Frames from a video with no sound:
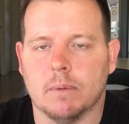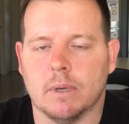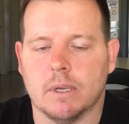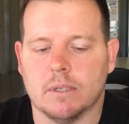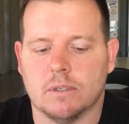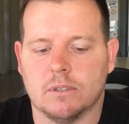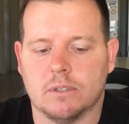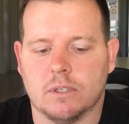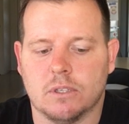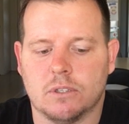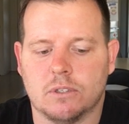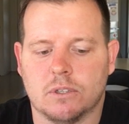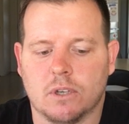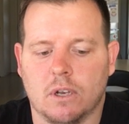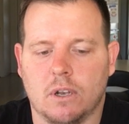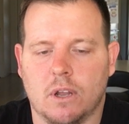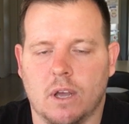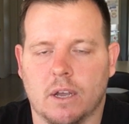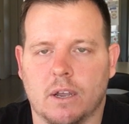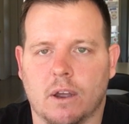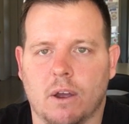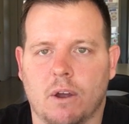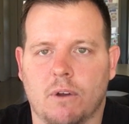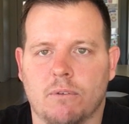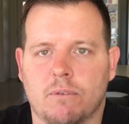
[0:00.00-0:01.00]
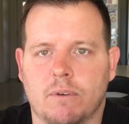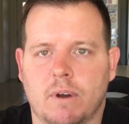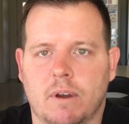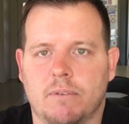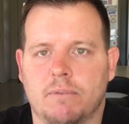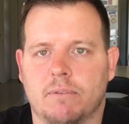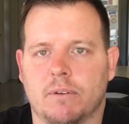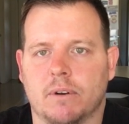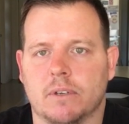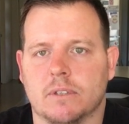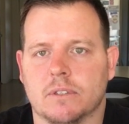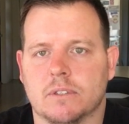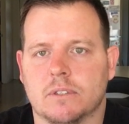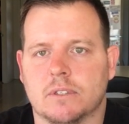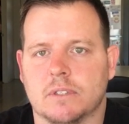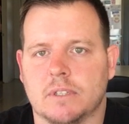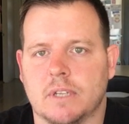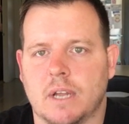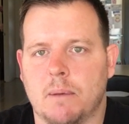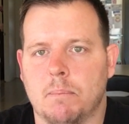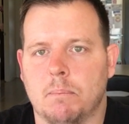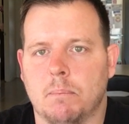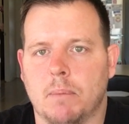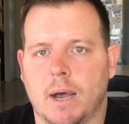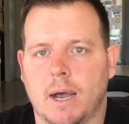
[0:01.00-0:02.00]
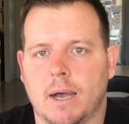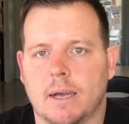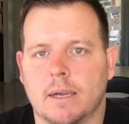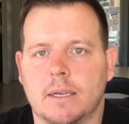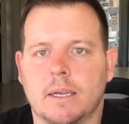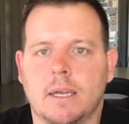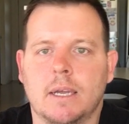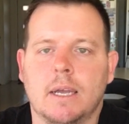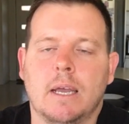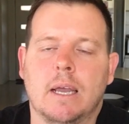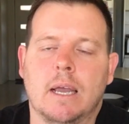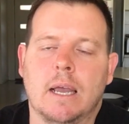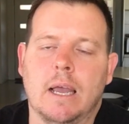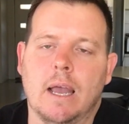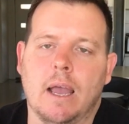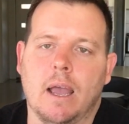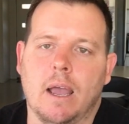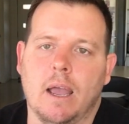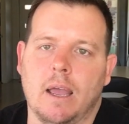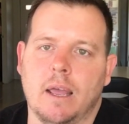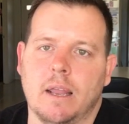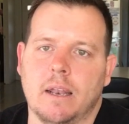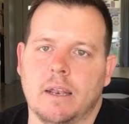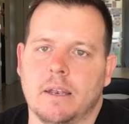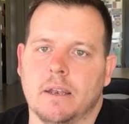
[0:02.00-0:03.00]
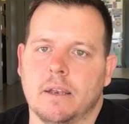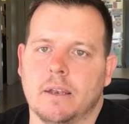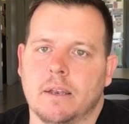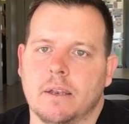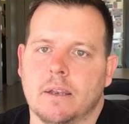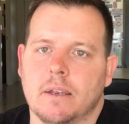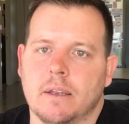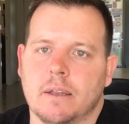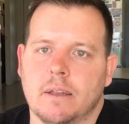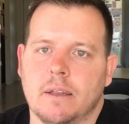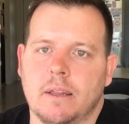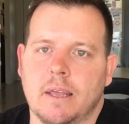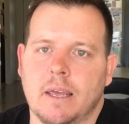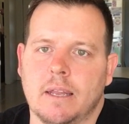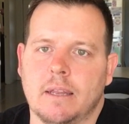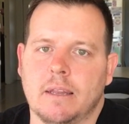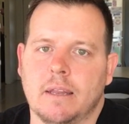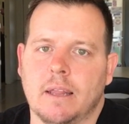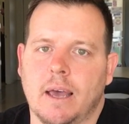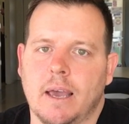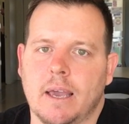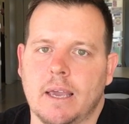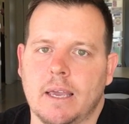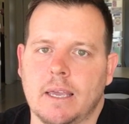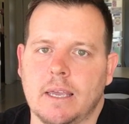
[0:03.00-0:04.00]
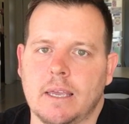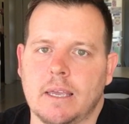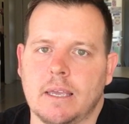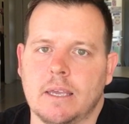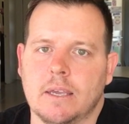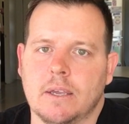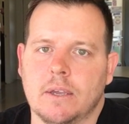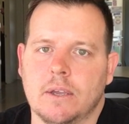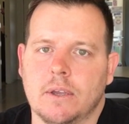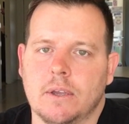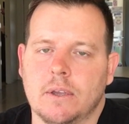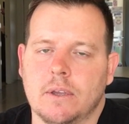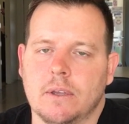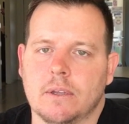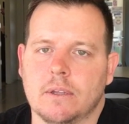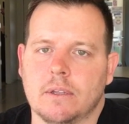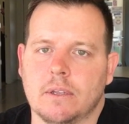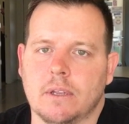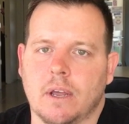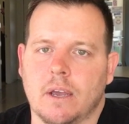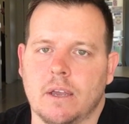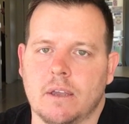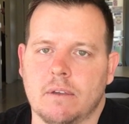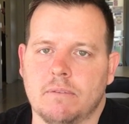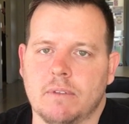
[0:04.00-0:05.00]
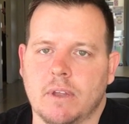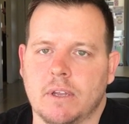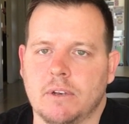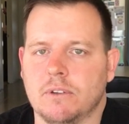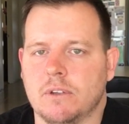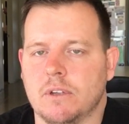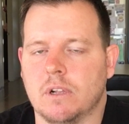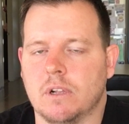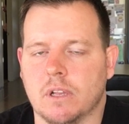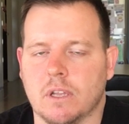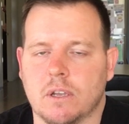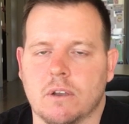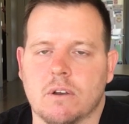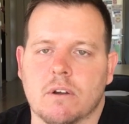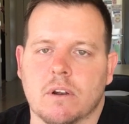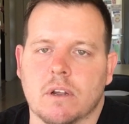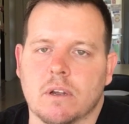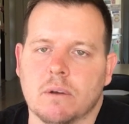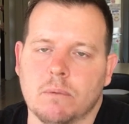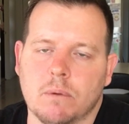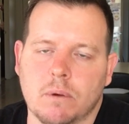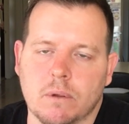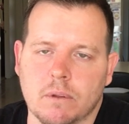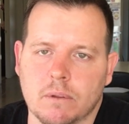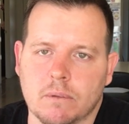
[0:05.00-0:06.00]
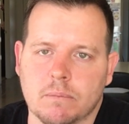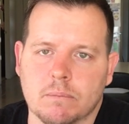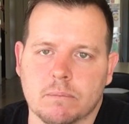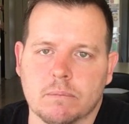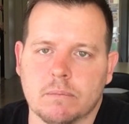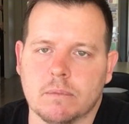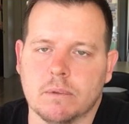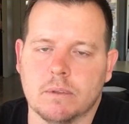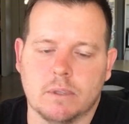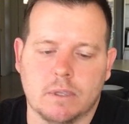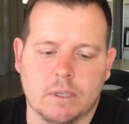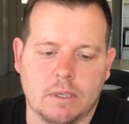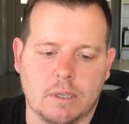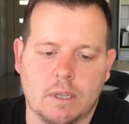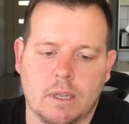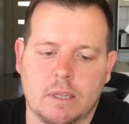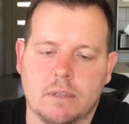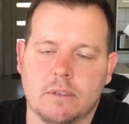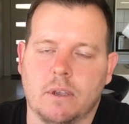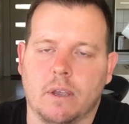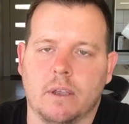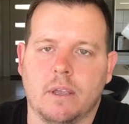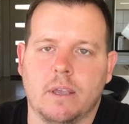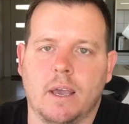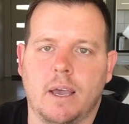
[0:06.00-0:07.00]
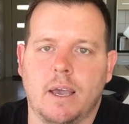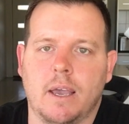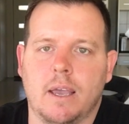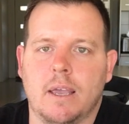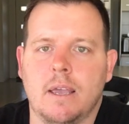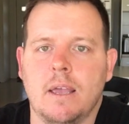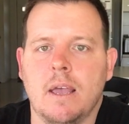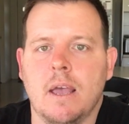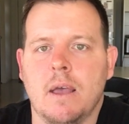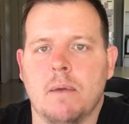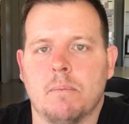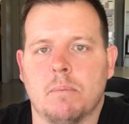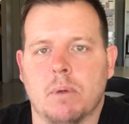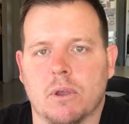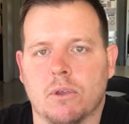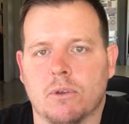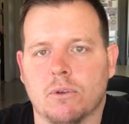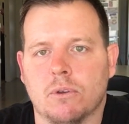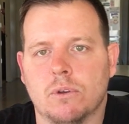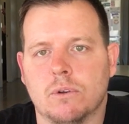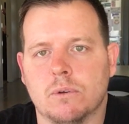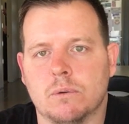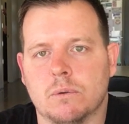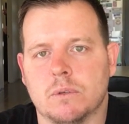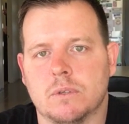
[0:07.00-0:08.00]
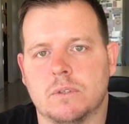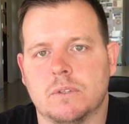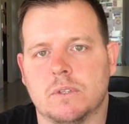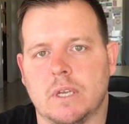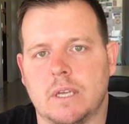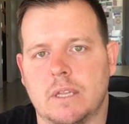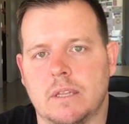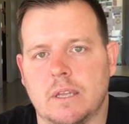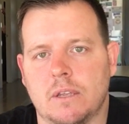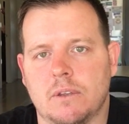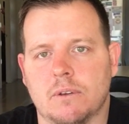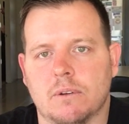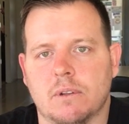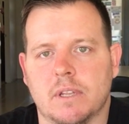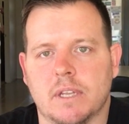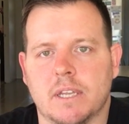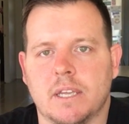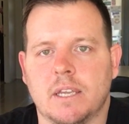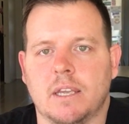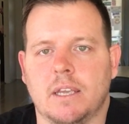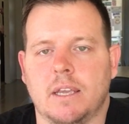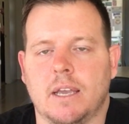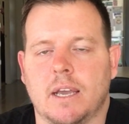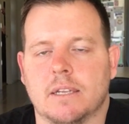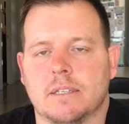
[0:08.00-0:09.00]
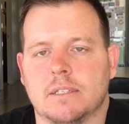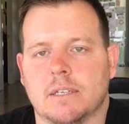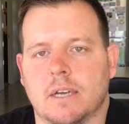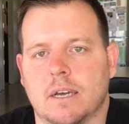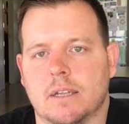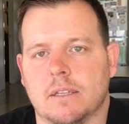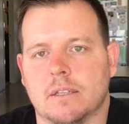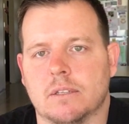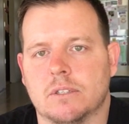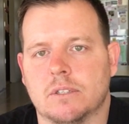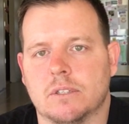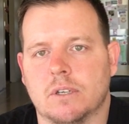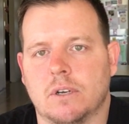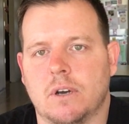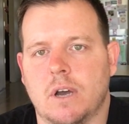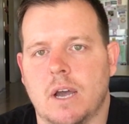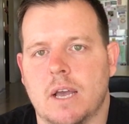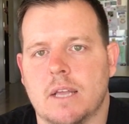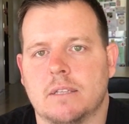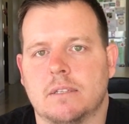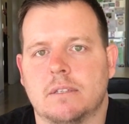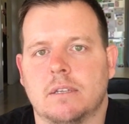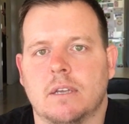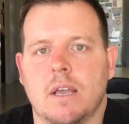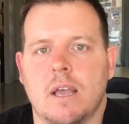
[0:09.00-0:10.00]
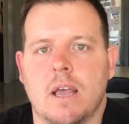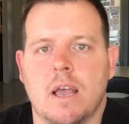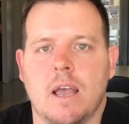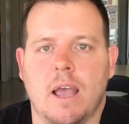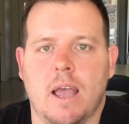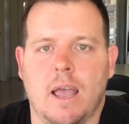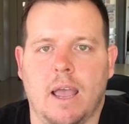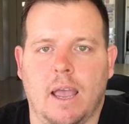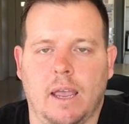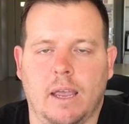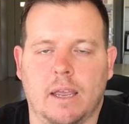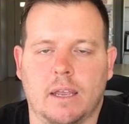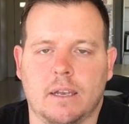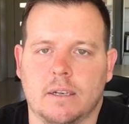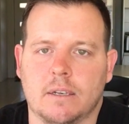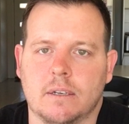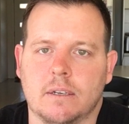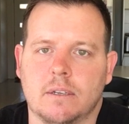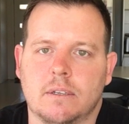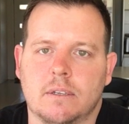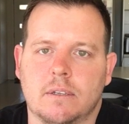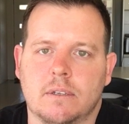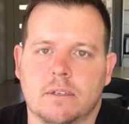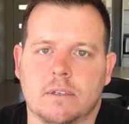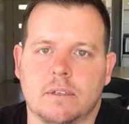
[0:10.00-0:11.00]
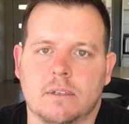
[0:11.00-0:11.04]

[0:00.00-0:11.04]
It's just sort of like a reference number, and then they, if they click on it, well, that's okay, but Google will see that you're linking out to other sites, and